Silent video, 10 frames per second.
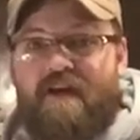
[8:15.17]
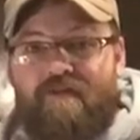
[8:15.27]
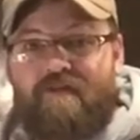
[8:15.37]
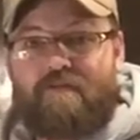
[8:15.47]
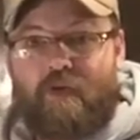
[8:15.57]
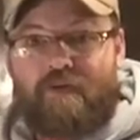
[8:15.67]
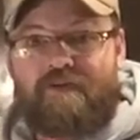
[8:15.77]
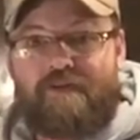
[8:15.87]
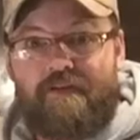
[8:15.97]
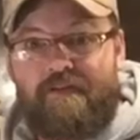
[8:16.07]
of the
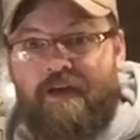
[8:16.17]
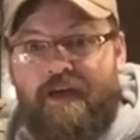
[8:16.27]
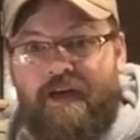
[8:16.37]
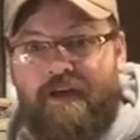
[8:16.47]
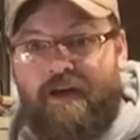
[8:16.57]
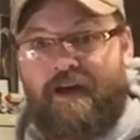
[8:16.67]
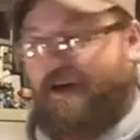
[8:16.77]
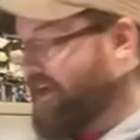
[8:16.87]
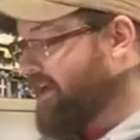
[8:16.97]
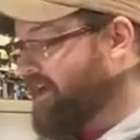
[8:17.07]
books that
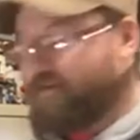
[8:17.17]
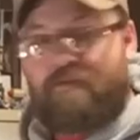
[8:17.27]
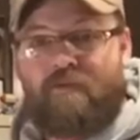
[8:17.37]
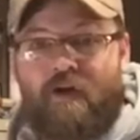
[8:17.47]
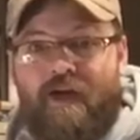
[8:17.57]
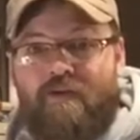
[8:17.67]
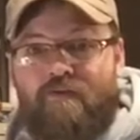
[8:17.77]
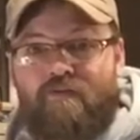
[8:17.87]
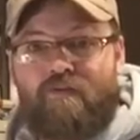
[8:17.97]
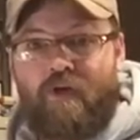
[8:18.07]
I
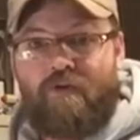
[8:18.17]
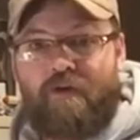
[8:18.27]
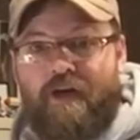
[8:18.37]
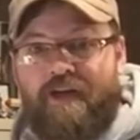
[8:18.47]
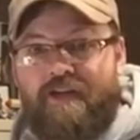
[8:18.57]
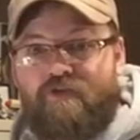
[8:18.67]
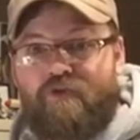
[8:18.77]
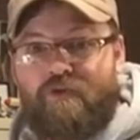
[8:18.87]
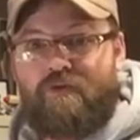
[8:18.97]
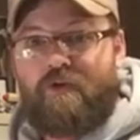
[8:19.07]
wrote and
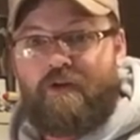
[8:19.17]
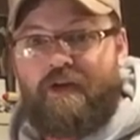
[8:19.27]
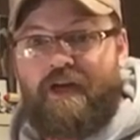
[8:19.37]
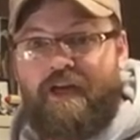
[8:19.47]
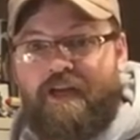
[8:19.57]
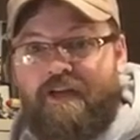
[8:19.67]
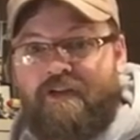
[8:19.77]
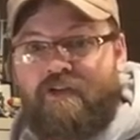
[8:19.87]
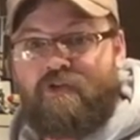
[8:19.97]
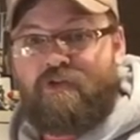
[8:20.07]
drew, and
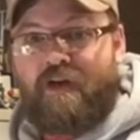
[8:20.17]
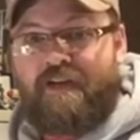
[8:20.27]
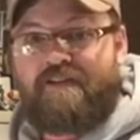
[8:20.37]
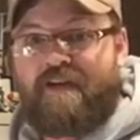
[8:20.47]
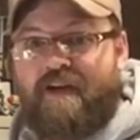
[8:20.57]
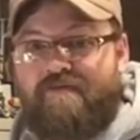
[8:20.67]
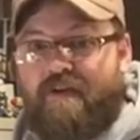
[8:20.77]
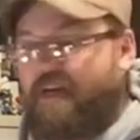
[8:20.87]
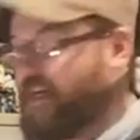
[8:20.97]
you like sci-fi